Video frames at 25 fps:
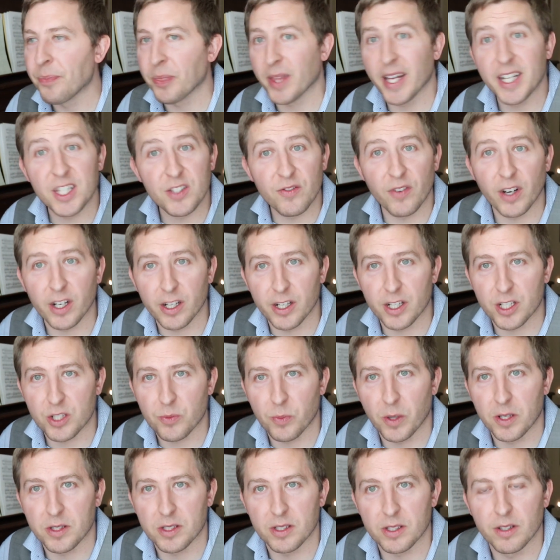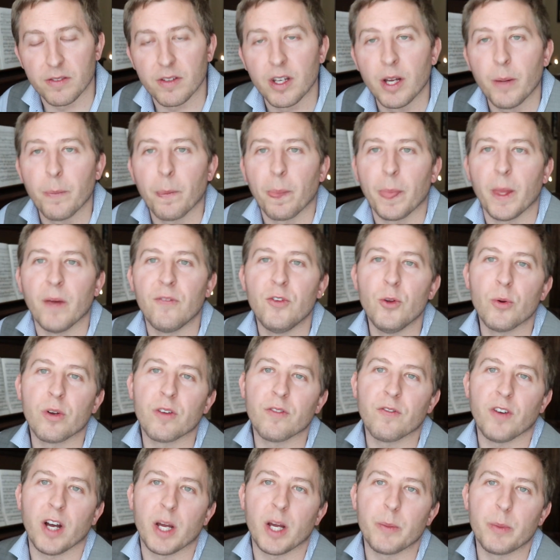It's very expensive if you
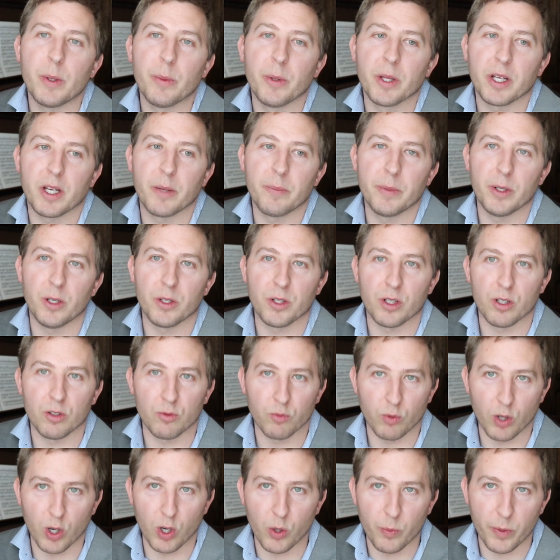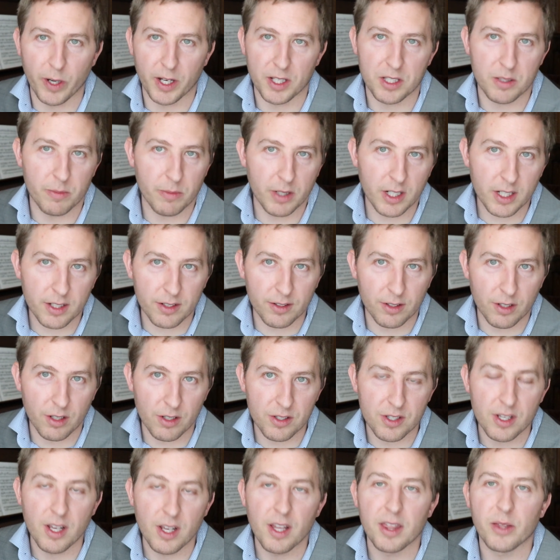can find people that can build robust
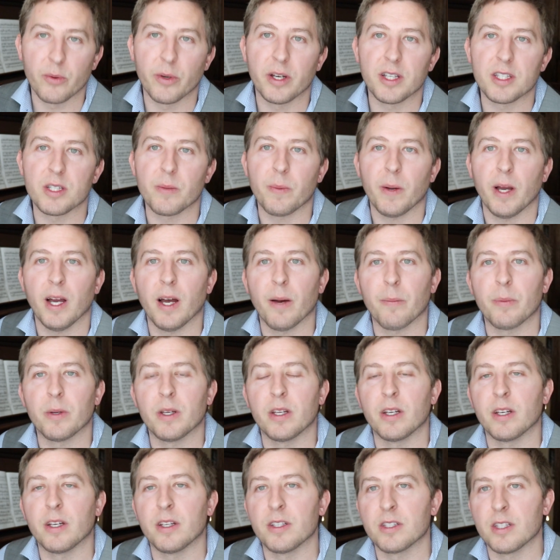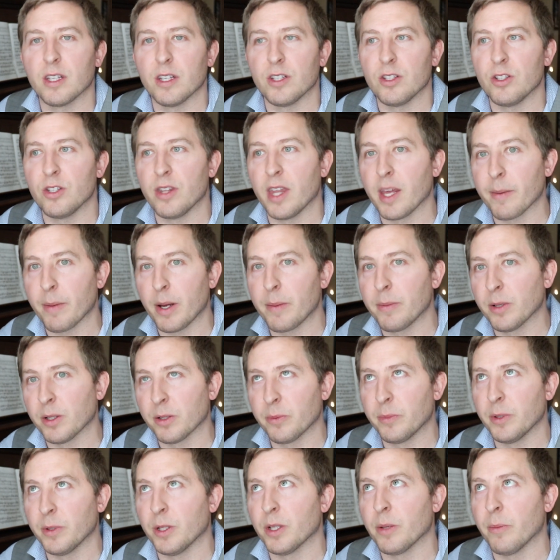models, then what ends up happening is that they might be able
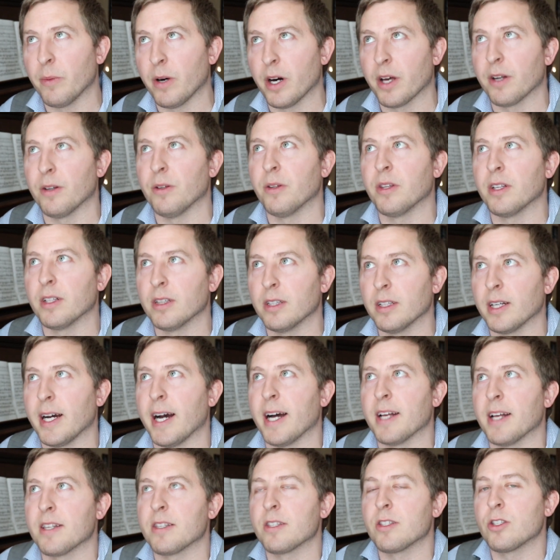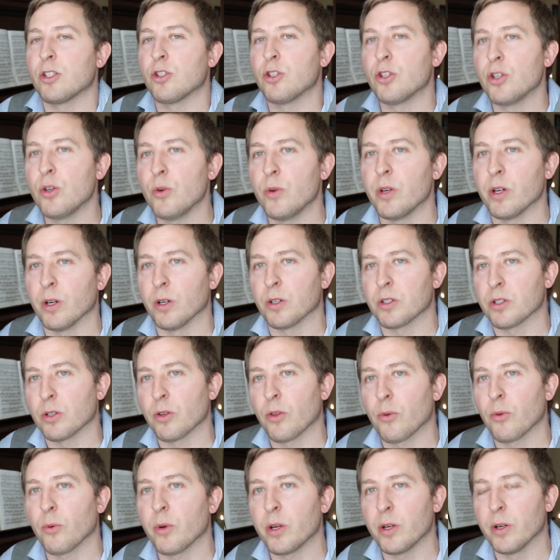to build a model that lasts two years or
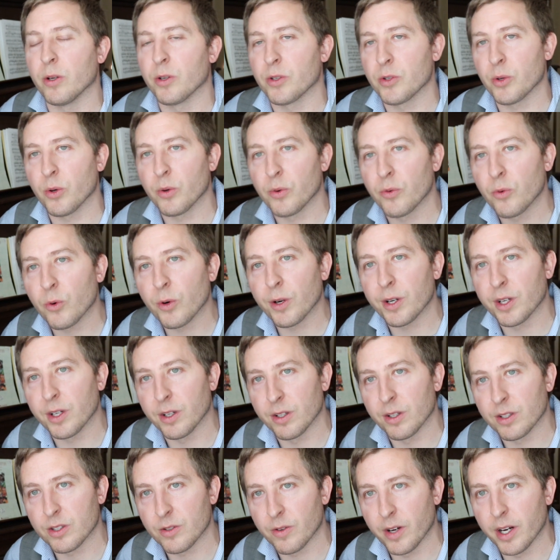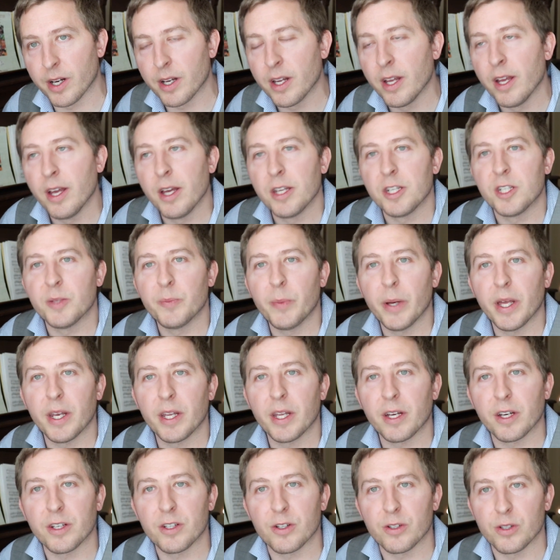three years or four years, right?
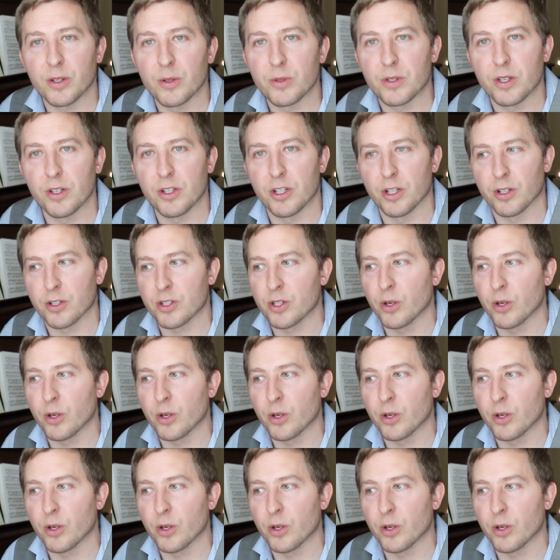Depending on your usage here.